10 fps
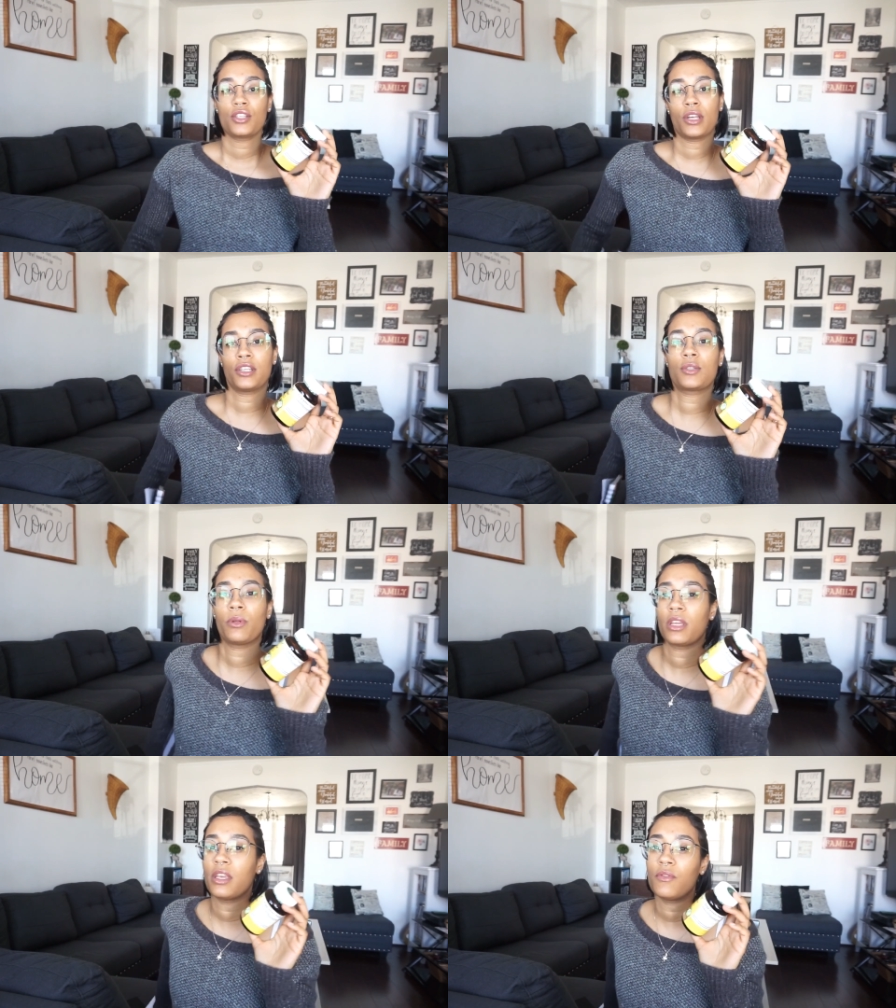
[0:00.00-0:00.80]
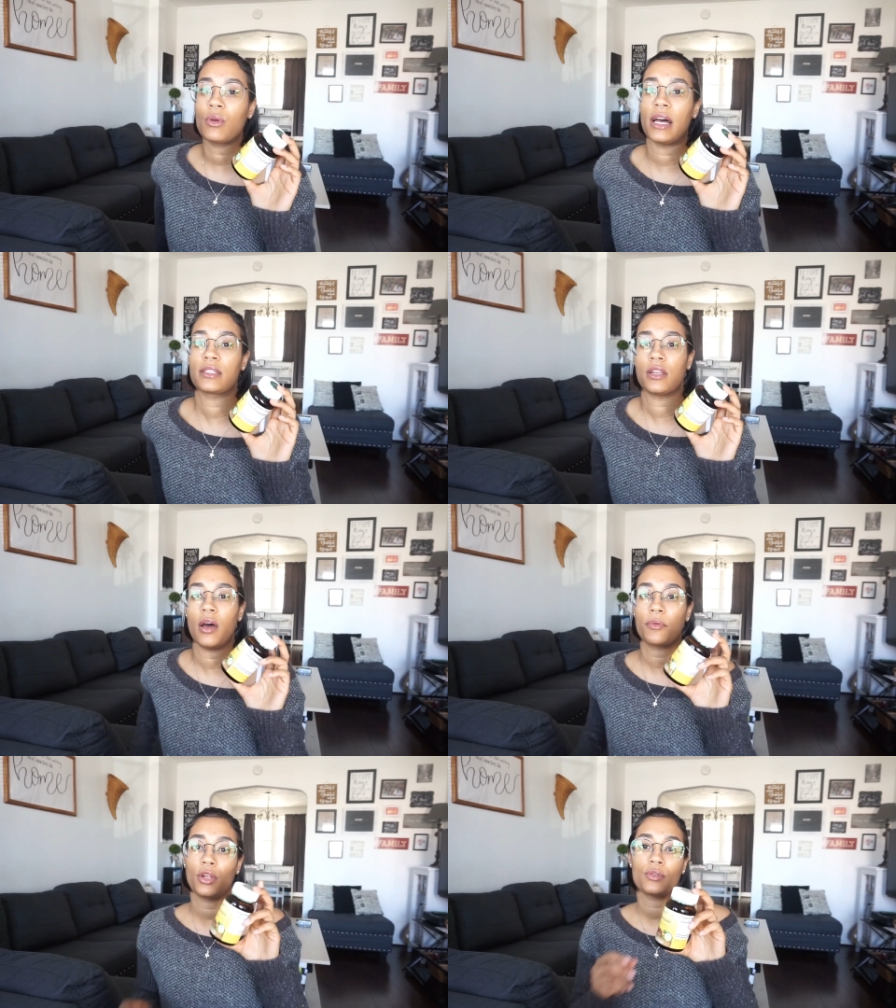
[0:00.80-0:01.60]
So I just want to give you guys an
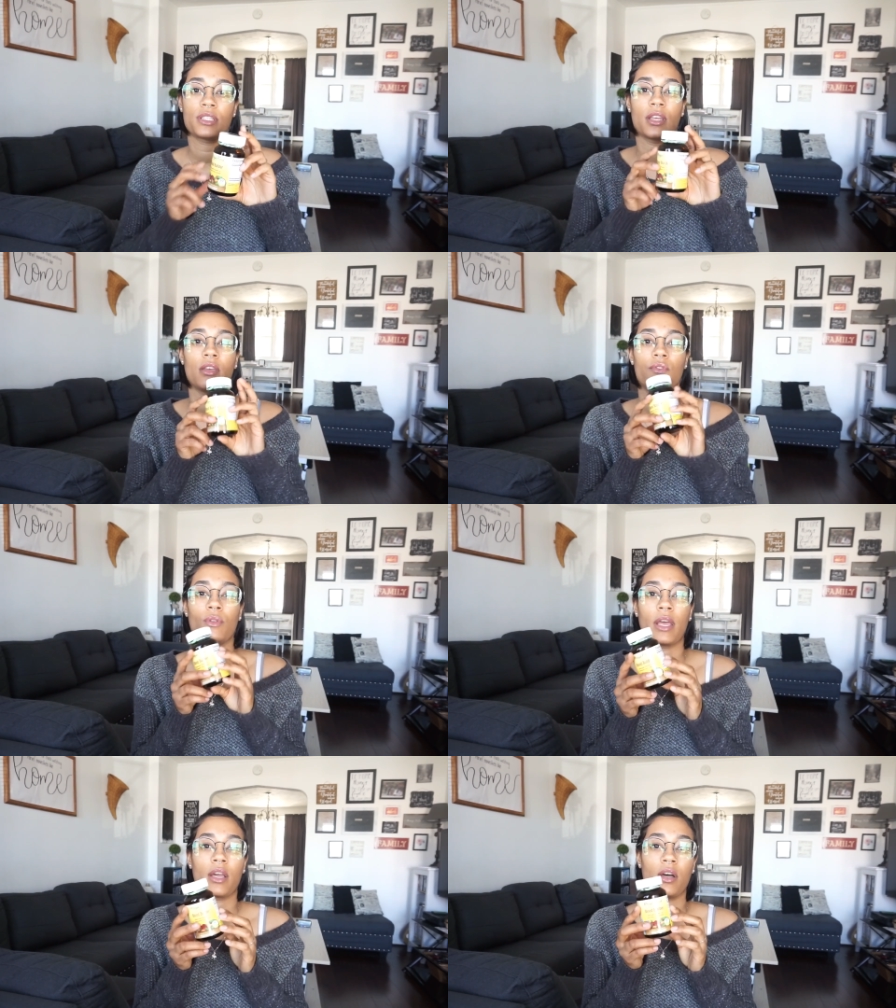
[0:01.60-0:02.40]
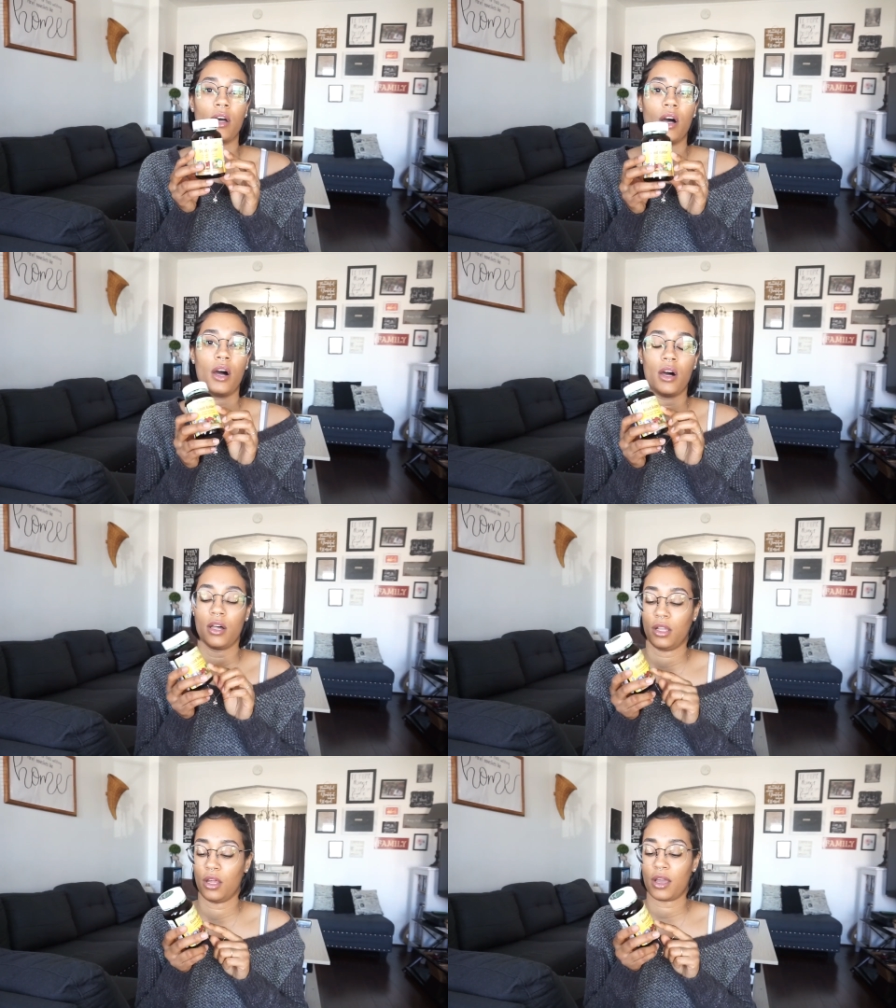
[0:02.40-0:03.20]
up close to give you like
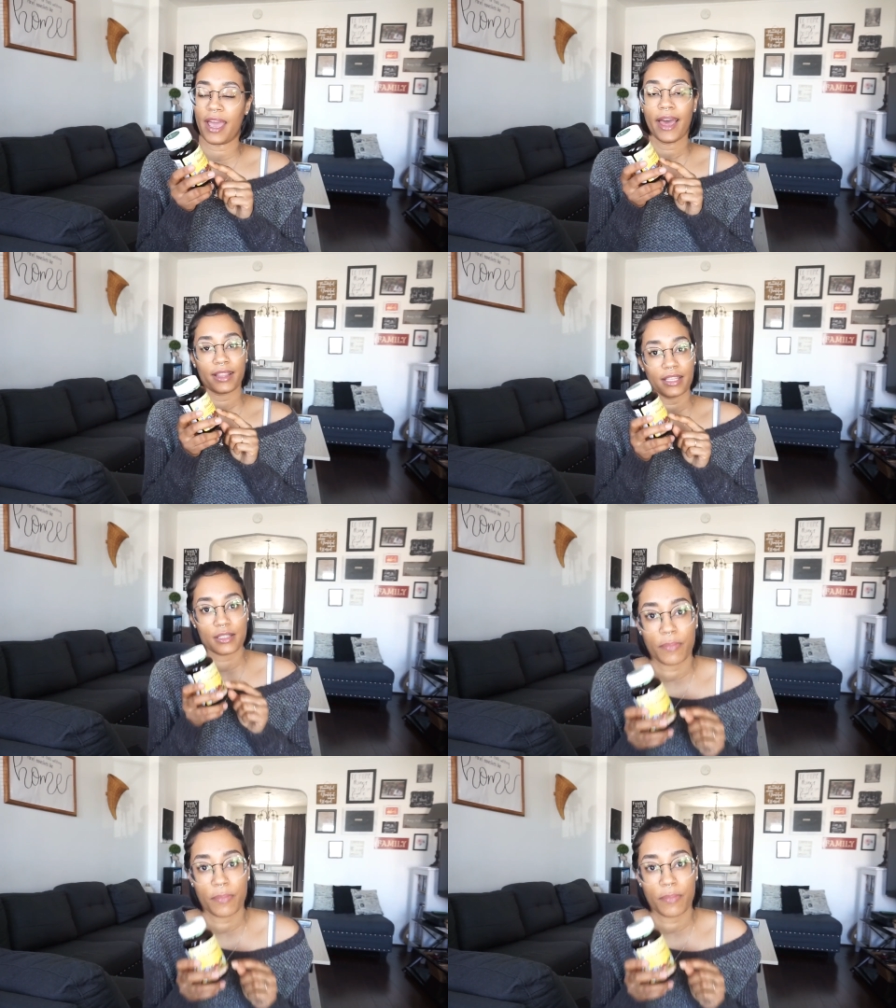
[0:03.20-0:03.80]
a look at this